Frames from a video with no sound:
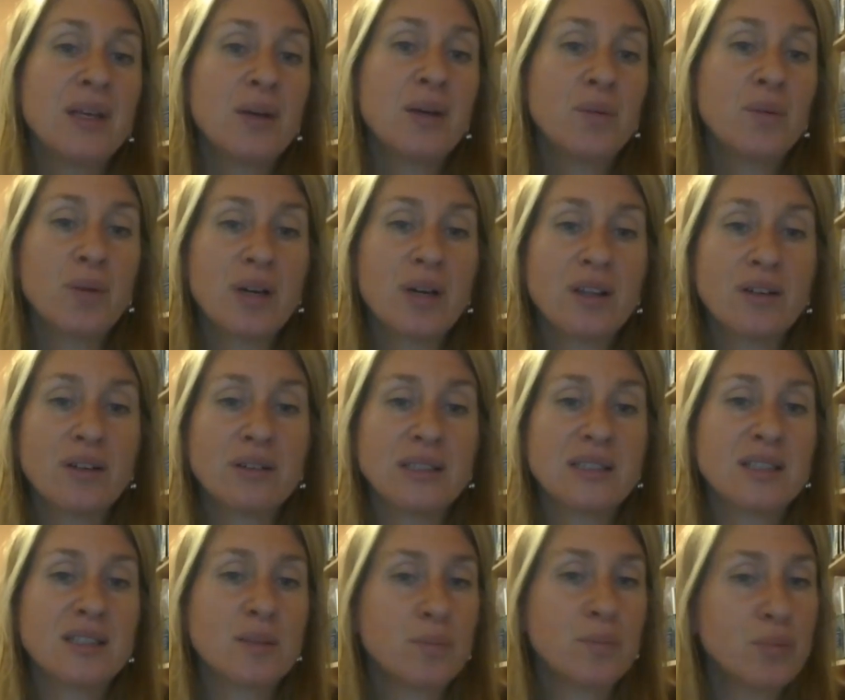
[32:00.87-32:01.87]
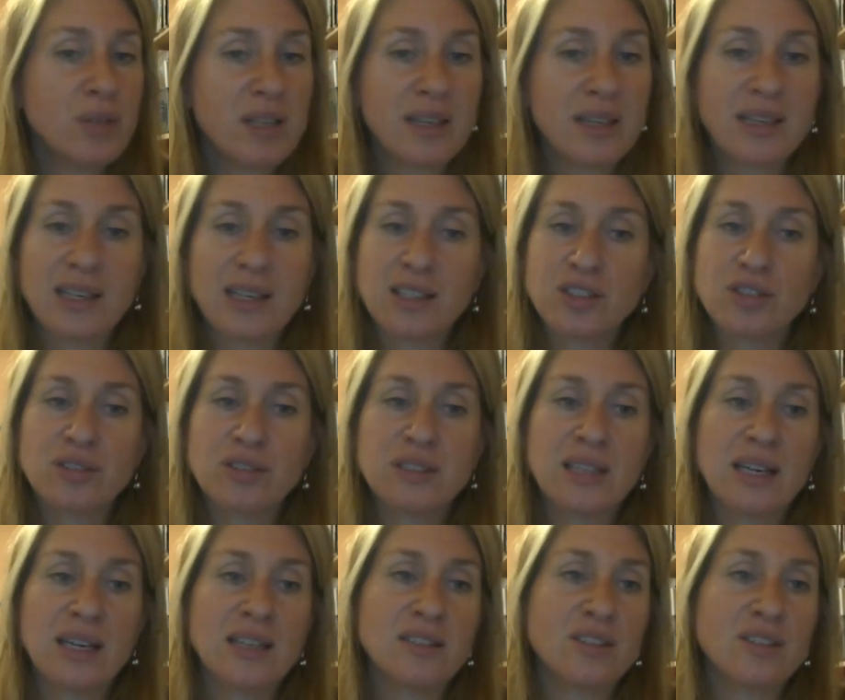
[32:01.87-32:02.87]
whether it's the breathing
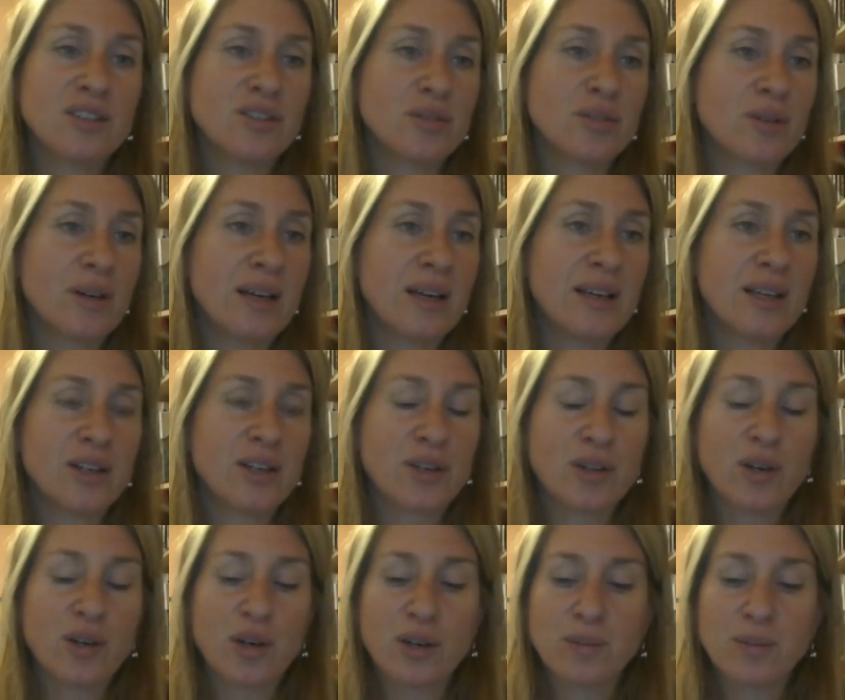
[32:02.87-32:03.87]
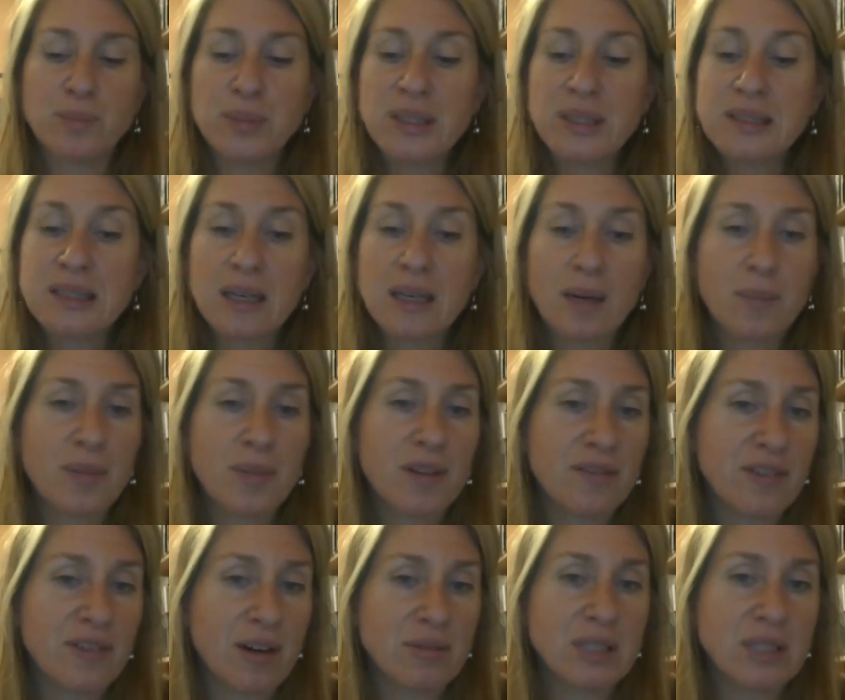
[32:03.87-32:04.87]
exercises or building up the
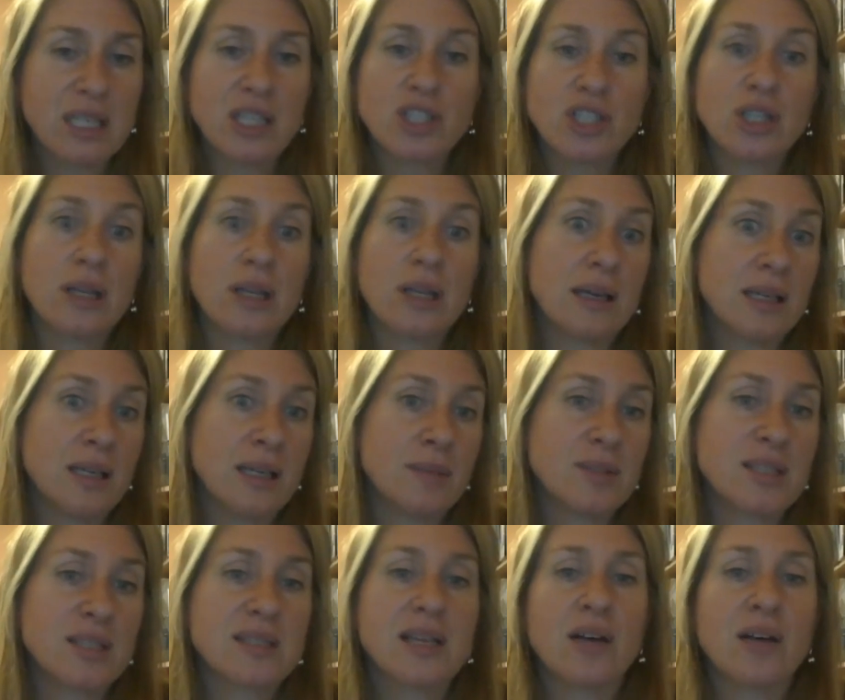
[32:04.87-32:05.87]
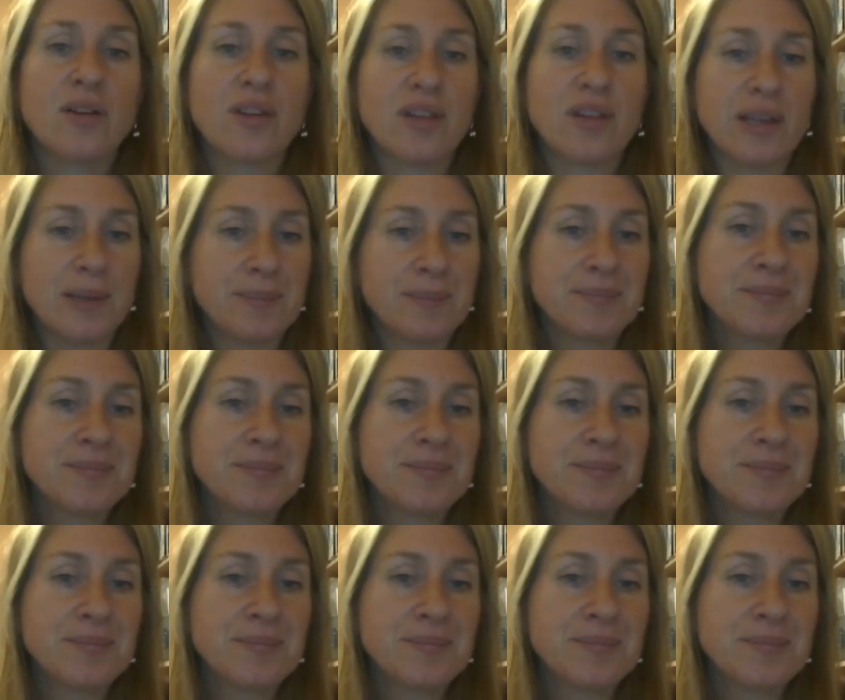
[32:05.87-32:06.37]
foundation that keeps us healthy.